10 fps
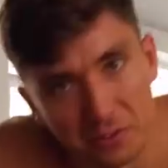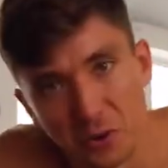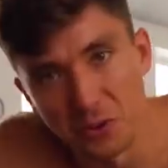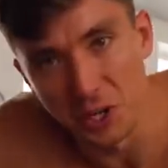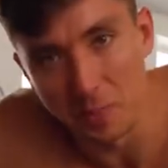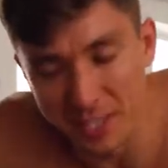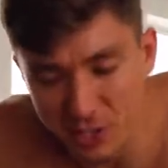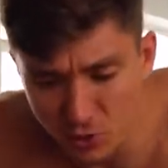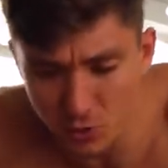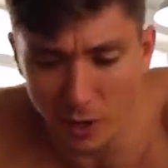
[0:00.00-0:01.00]
before we jump
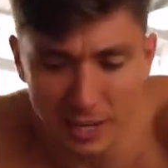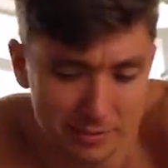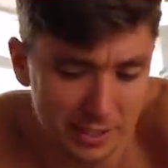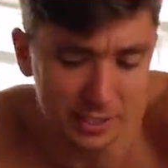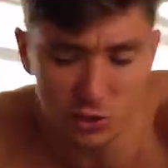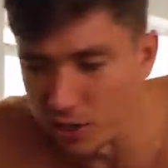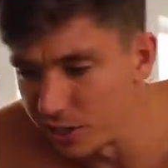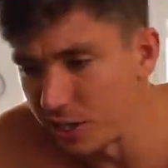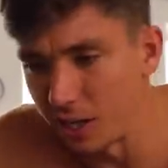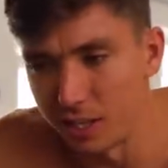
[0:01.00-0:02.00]
into the weightlifting,
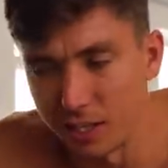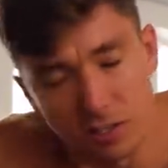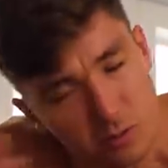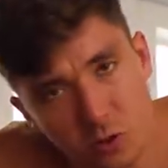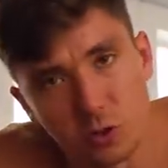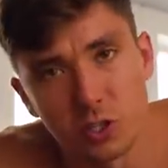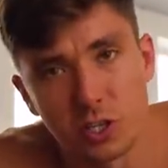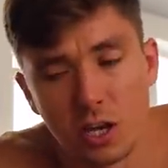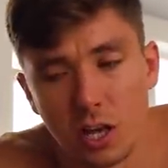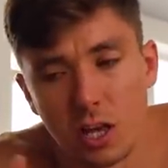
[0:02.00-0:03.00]
stretching side of things, of
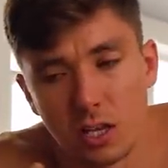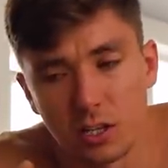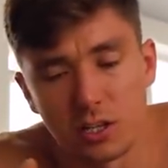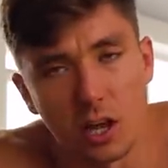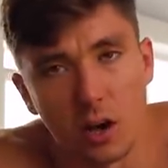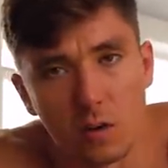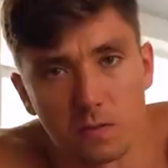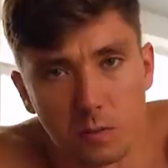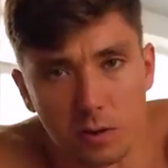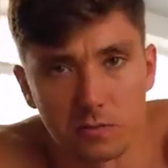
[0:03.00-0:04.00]
course, we're going to start
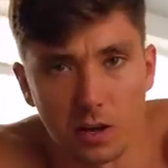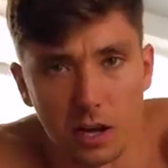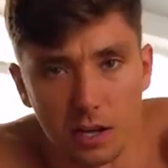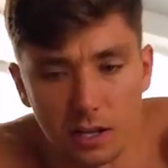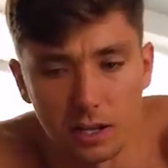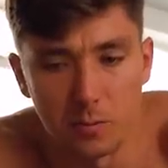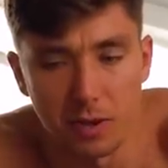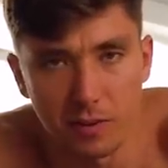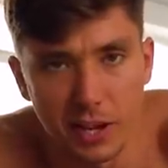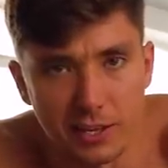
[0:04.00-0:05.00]
off with a little
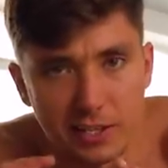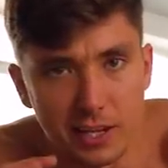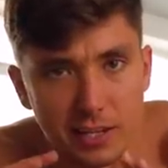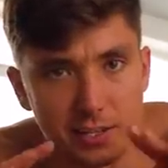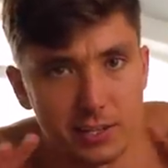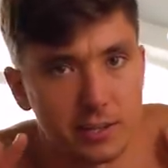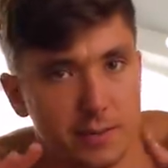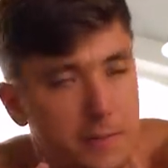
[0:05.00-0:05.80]
bit of handstands.